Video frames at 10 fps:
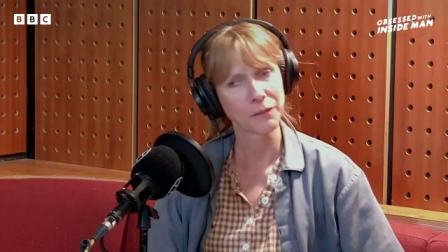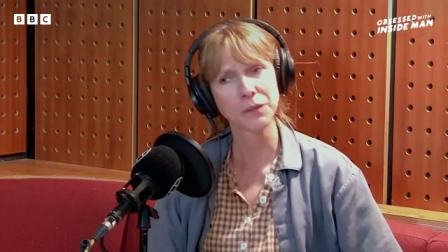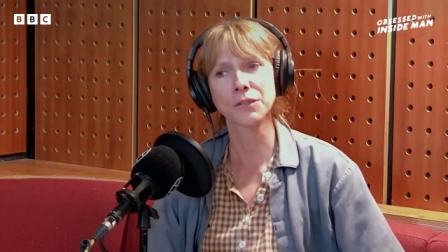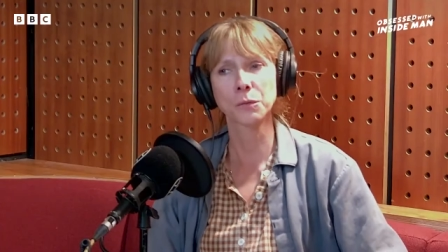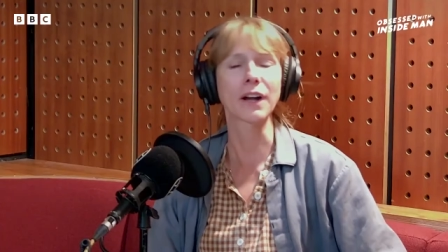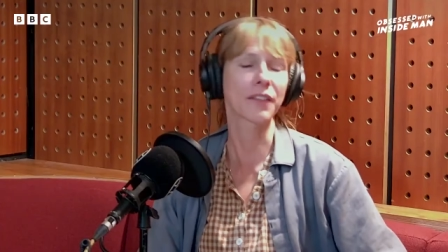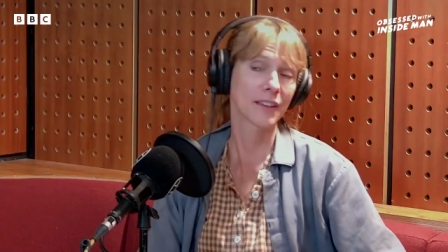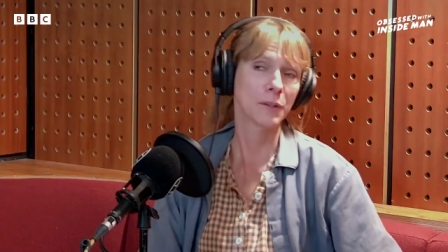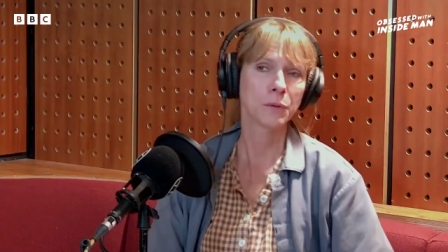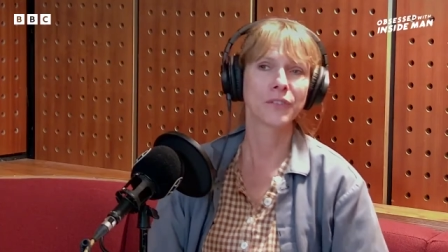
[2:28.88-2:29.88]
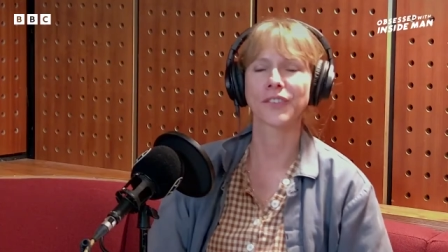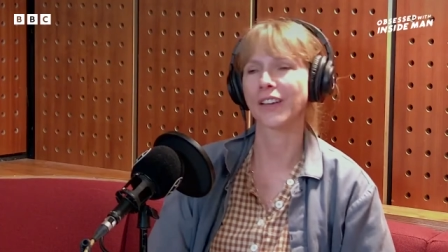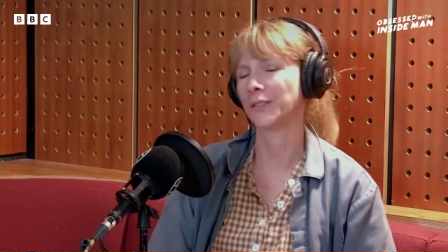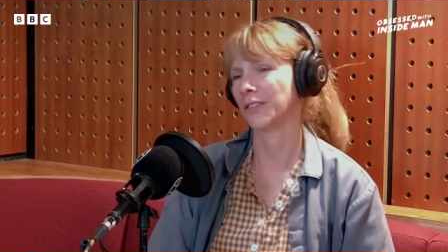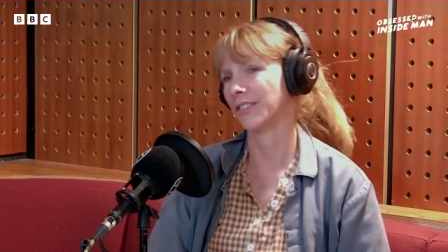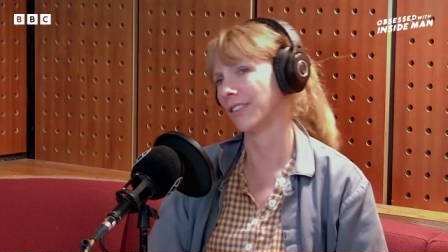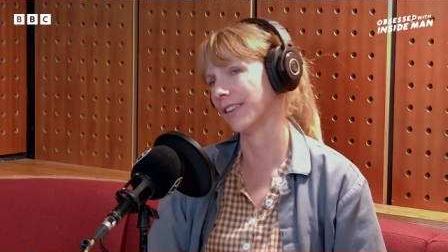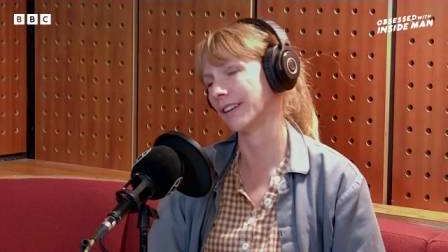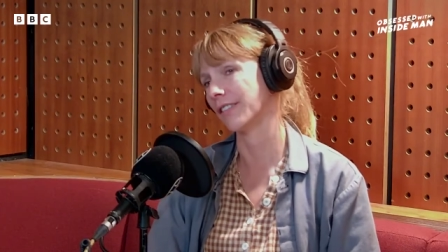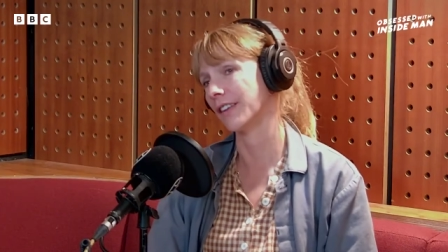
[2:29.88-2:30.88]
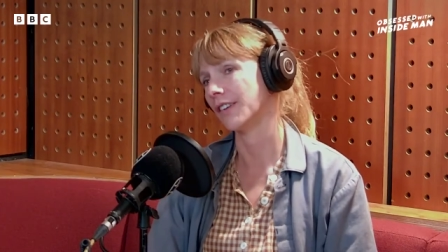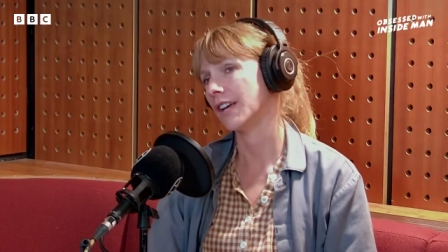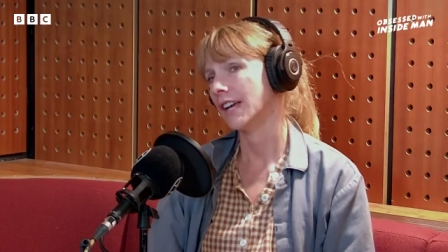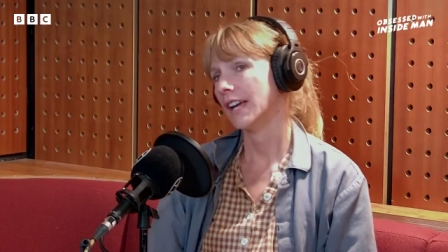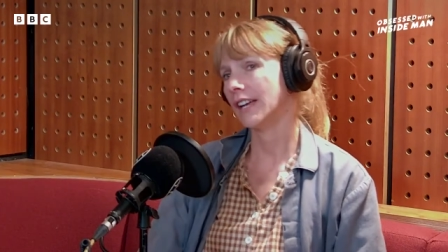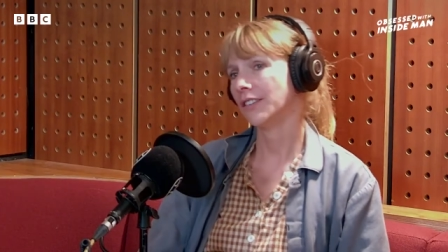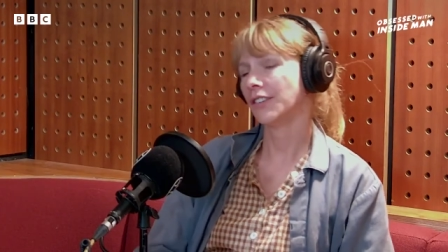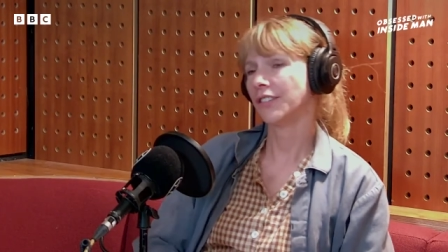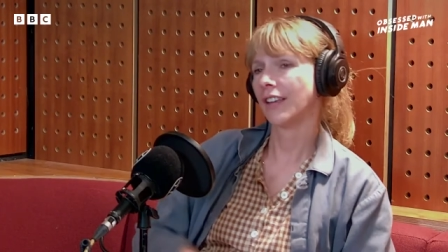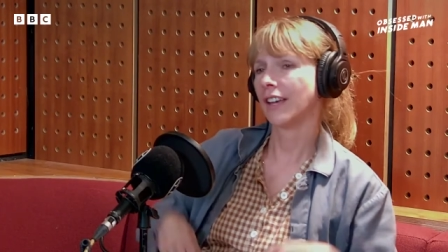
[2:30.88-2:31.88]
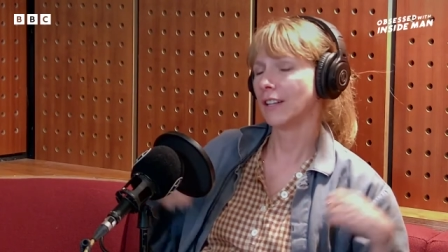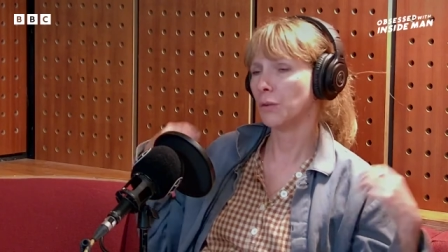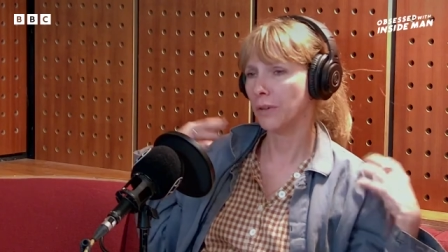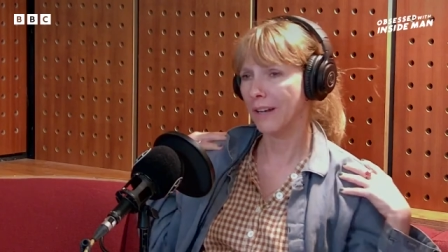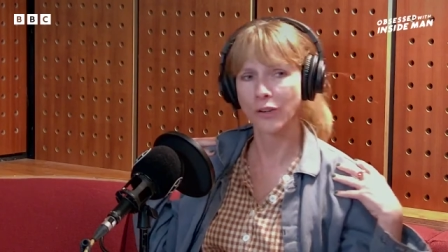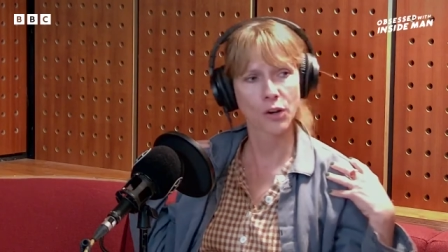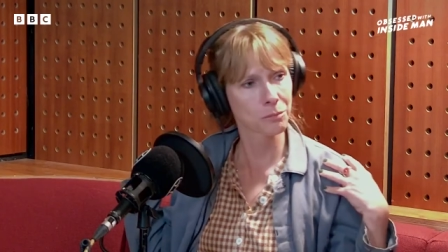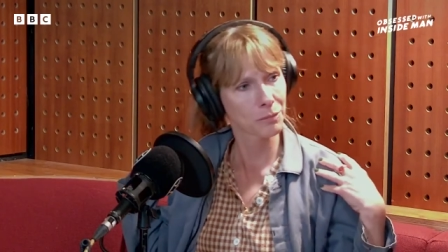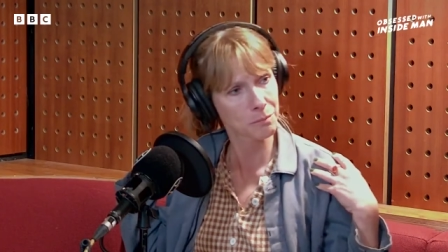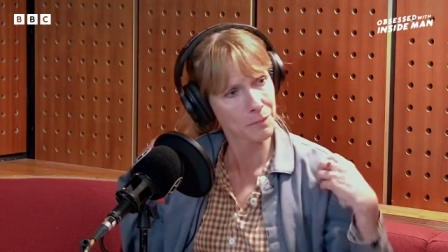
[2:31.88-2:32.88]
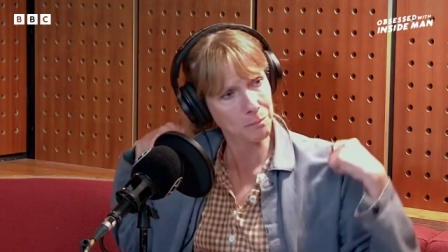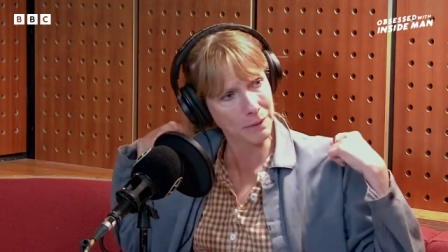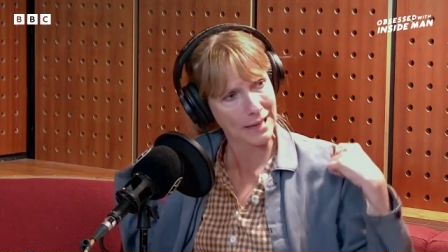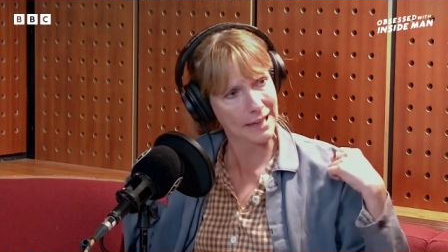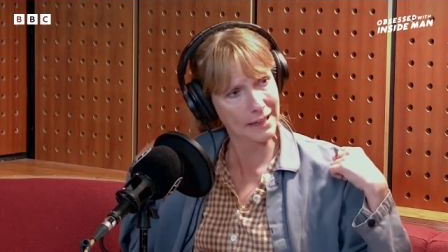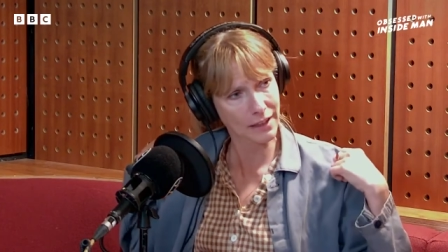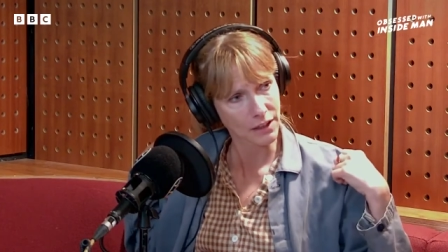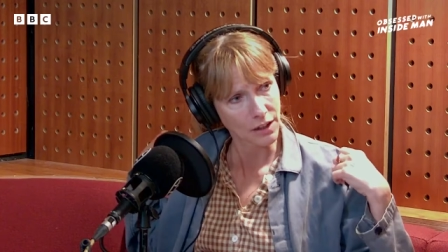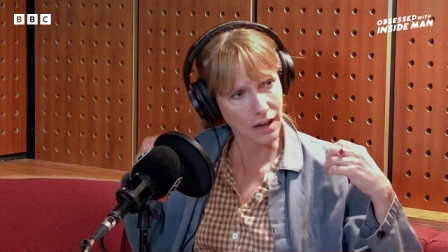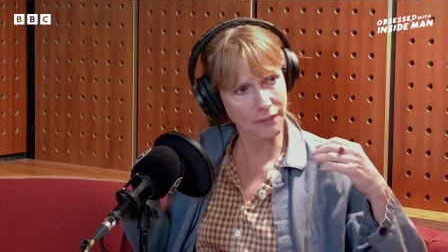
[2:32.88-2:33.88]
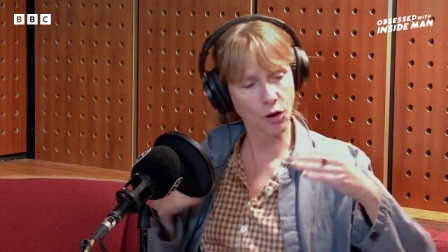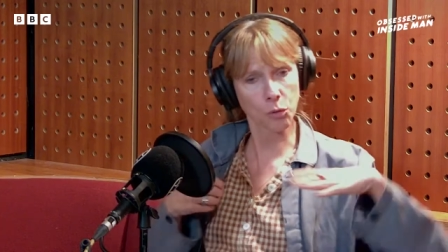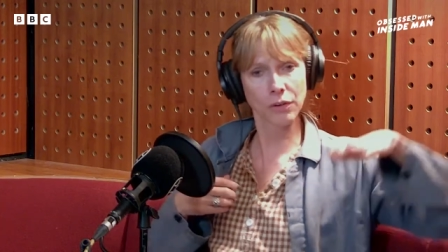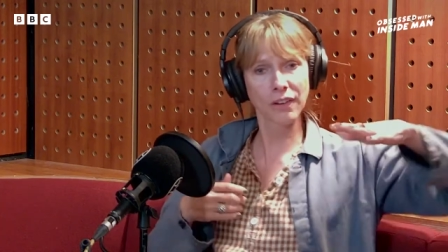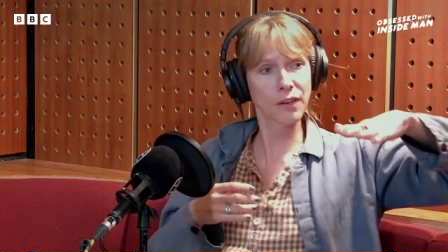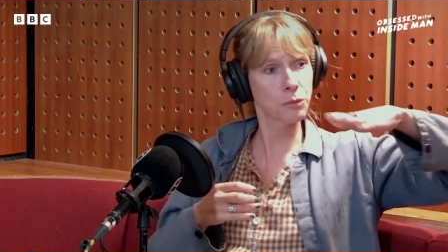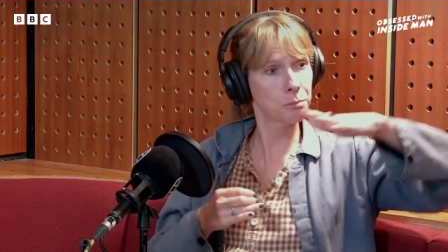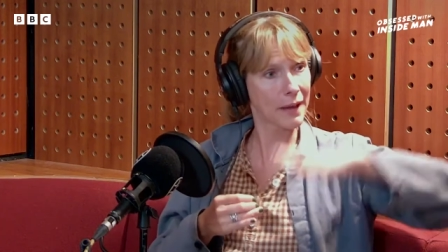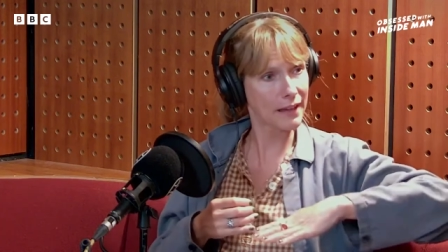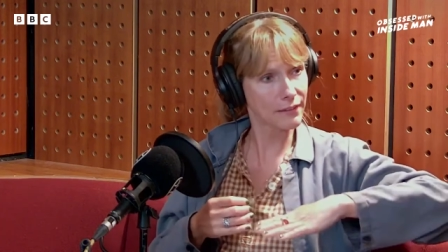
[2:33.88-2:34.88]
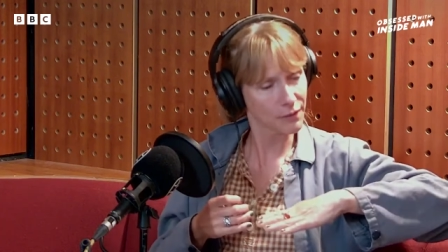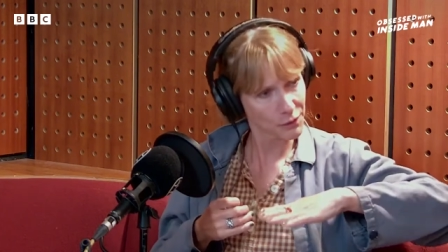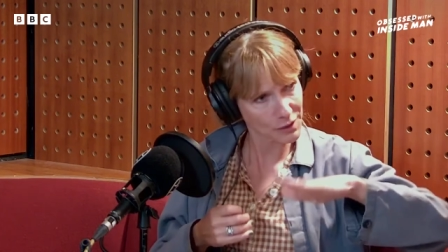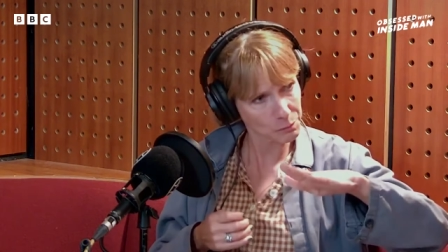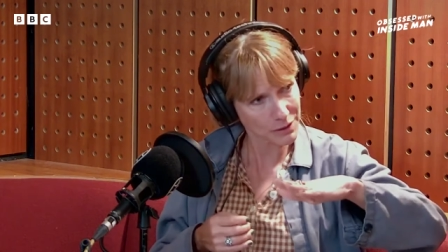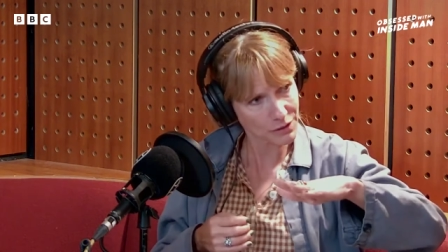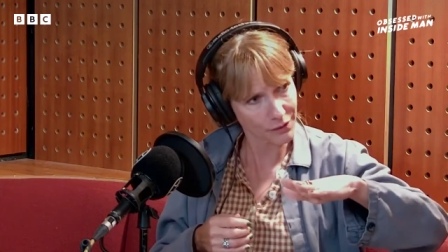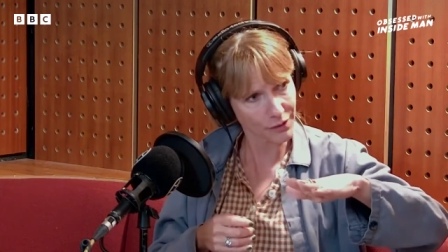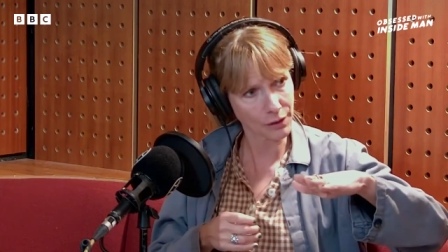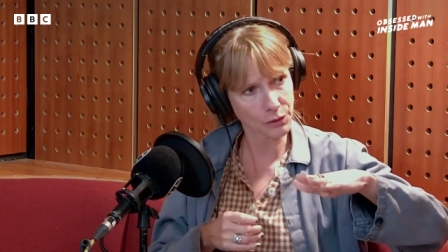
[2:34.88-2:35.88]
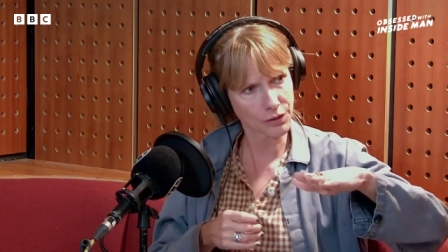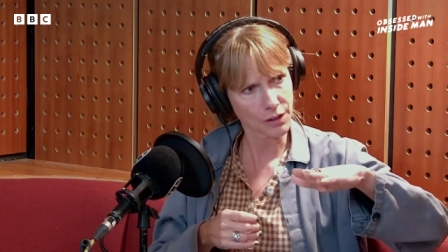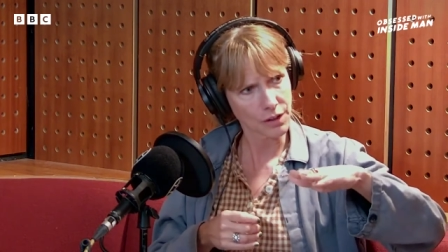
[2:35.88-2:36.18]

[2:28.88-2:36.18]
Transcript: Which is what I think you would say, you just didn't think of this, is you'd say, look what I've got in my bag. I've got one of those beds. Have you seen pictures of those?